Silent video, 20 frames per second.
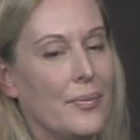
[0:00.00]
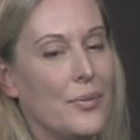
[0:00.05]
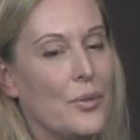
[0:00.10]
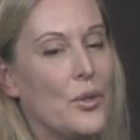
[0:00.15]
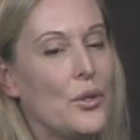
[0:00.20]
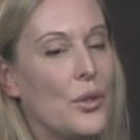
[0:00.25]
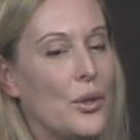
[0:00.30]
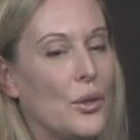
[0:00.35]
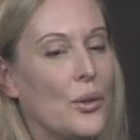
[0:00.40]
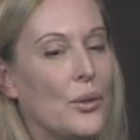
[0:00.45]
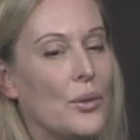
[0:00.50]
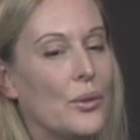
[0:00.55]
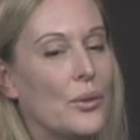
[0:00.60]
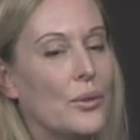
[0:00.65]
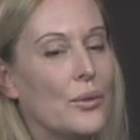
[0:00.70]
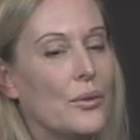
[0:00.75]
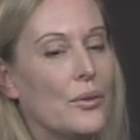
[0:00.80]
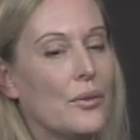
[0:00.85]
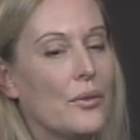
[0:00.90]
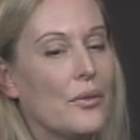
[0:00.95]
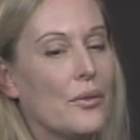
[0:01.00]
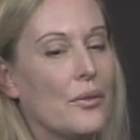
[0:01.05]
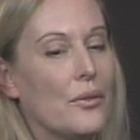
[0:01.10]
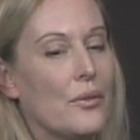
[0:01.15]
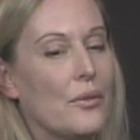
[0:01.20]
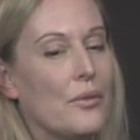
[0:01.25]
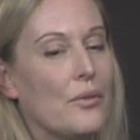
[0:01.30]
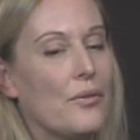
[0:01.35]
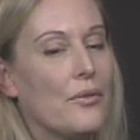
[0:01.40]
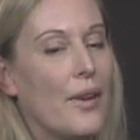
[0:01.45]
to
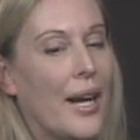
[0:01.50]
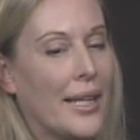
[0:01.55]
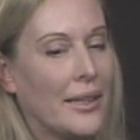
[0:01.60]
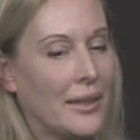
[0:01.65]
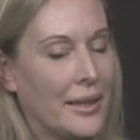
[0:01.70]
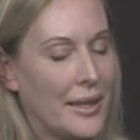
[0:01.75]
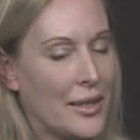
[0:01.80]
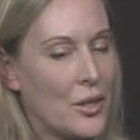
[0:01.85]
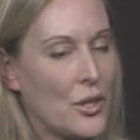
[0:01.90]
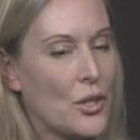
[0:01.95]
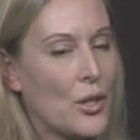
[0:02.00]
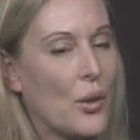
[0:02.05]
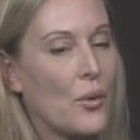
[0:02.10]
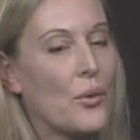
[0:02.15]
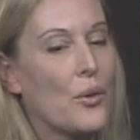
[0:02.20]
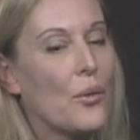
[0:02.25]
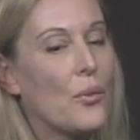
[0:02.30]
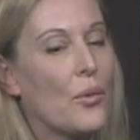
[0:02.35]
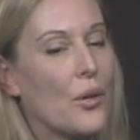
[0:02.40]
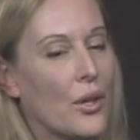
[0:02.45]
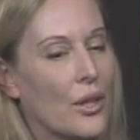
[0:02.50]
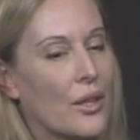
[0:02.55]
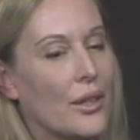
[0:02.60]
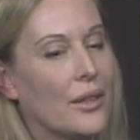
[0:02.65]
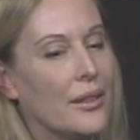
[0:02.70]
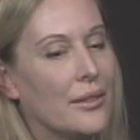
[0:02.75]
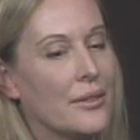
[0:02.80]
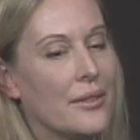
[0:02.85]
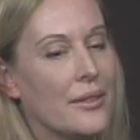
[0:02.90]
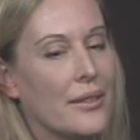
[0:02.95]
finally show the
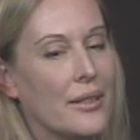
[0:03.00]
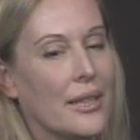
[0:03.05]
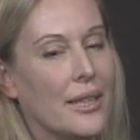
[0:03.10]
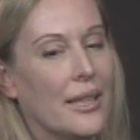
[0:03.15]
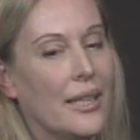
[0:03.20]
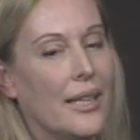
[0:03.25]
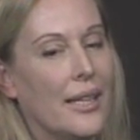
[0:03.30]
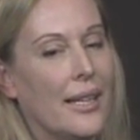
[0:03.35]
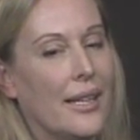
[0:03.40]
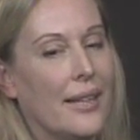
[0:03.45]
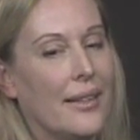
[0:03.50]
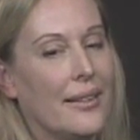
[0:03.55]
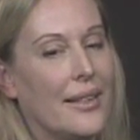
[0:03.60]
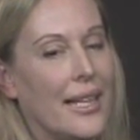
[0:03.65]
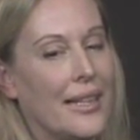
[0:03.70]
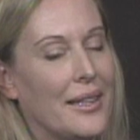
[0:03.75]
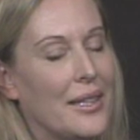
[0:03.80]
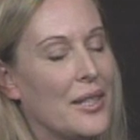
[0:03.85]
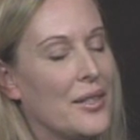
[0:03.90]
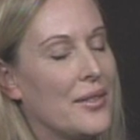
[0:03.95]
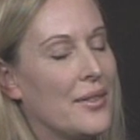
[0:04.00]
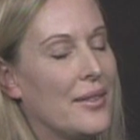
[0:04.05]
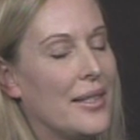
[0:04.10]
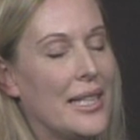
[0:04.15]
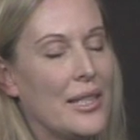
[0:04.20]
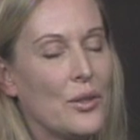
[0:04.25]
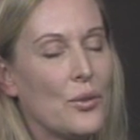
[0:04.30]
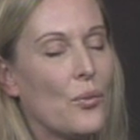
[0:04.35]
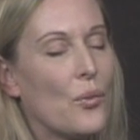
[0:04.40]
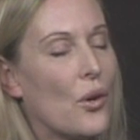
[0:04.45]
world that
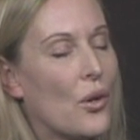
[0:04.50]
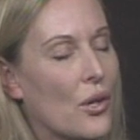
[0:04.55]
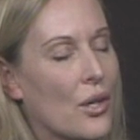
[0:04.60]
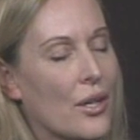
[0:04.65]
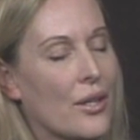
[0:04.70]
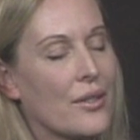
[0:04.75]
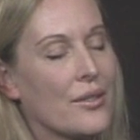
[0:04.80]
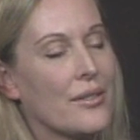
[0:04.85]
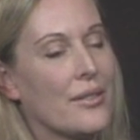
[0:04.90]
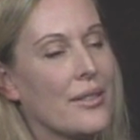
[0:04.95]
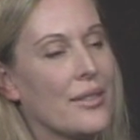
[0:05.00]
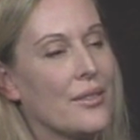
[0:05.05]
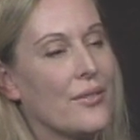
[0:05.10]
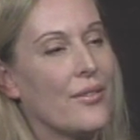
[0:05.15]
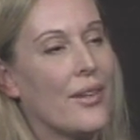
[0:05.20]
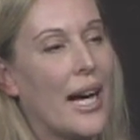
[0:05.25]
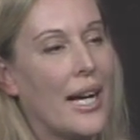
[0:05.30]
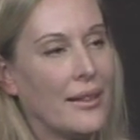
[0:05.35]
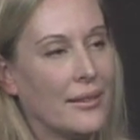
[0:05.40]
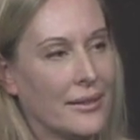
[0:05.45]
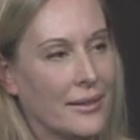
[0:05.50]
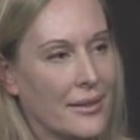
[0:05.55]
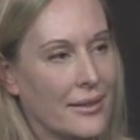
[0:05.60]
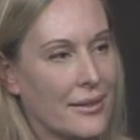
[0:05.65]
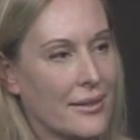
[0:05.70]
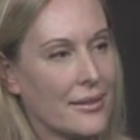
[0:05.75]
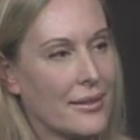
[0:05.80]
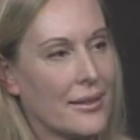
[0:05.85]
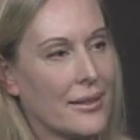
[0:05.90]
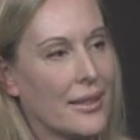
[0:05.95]
these wars, this
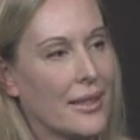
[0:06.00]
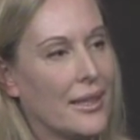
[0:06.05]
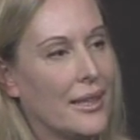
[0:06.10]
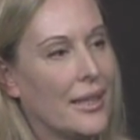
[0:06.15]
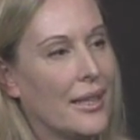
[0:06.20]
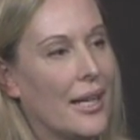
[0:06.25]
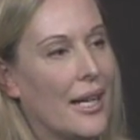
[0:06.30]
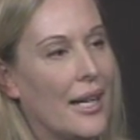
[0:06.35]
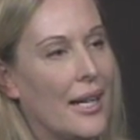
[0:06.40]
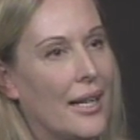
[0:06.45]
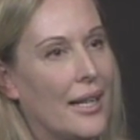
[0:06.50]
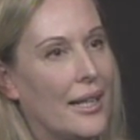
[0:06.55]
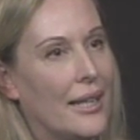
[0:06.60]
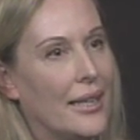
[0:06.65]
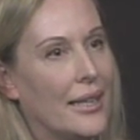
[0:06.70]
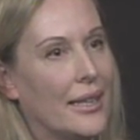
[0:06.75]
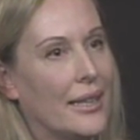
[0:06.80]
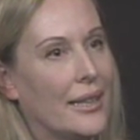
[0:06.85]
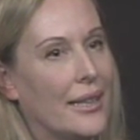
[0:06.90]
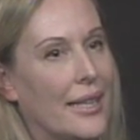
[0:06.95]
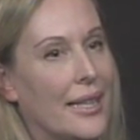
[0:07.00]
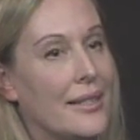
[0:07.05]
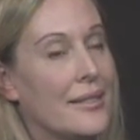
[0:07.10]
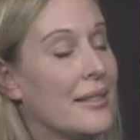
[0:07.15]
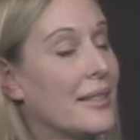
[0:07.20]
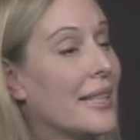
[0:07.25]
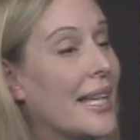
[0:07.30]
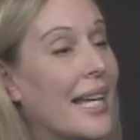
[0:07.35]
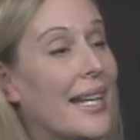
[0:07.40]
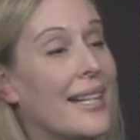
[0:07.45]
violence,
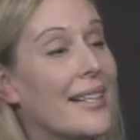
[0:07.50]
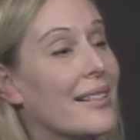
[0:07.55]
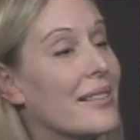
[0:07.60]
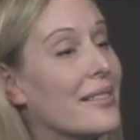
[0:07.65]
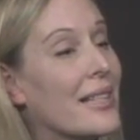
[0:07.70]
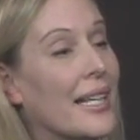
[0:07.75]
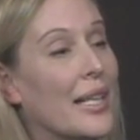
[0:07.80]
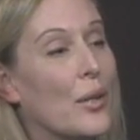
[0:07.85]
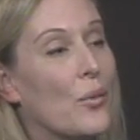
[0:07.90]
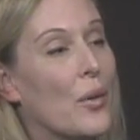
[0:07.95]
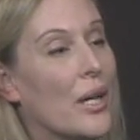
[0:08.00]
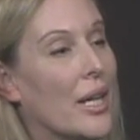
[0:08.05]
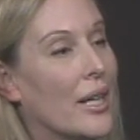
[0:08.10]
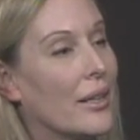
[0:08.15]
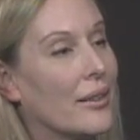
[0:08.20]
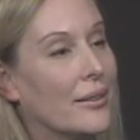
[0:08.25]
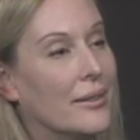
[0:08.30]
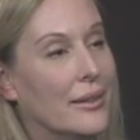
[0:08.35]
isn't getting us anywhere.